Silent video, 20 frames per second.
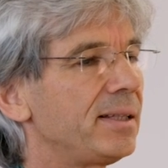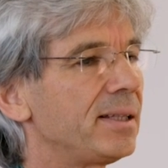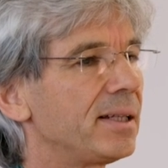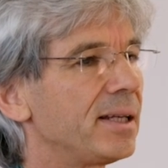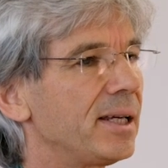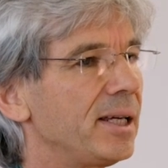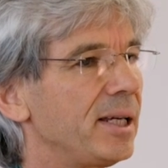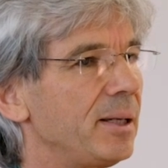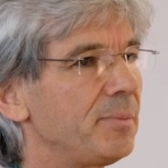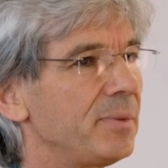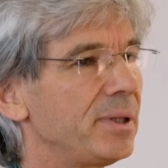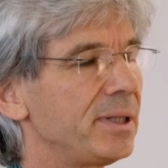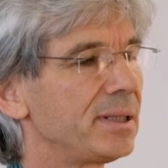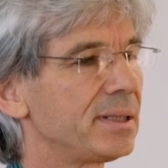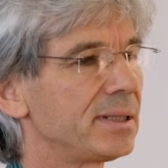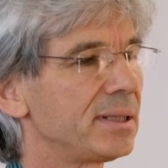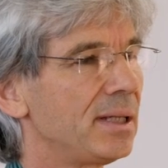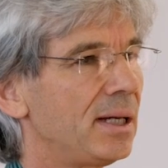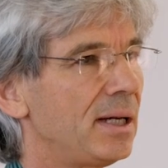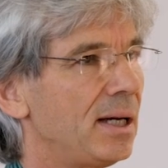A further
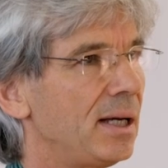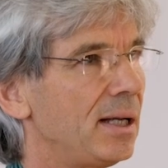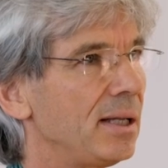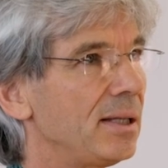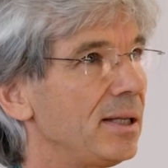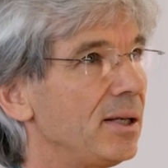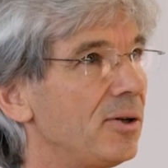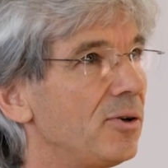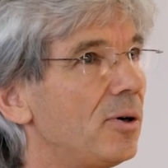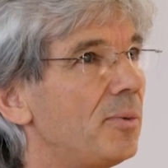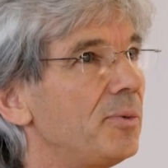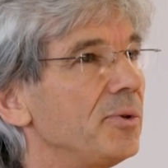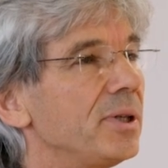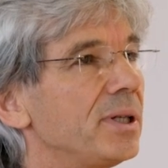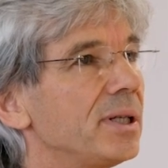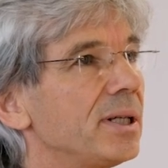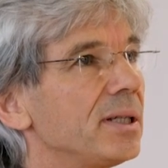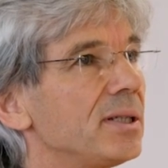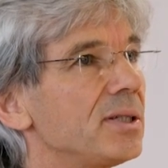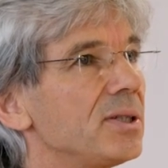level is the
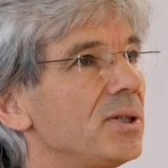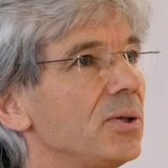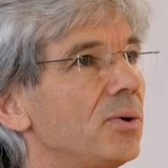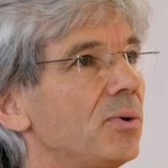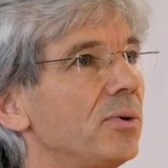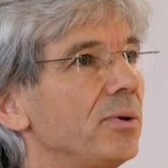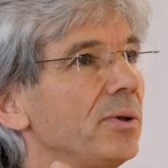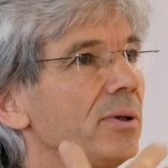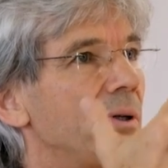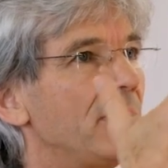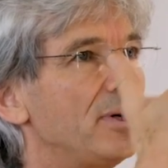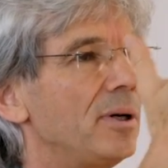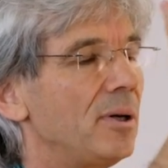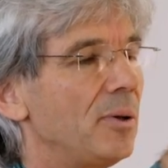communication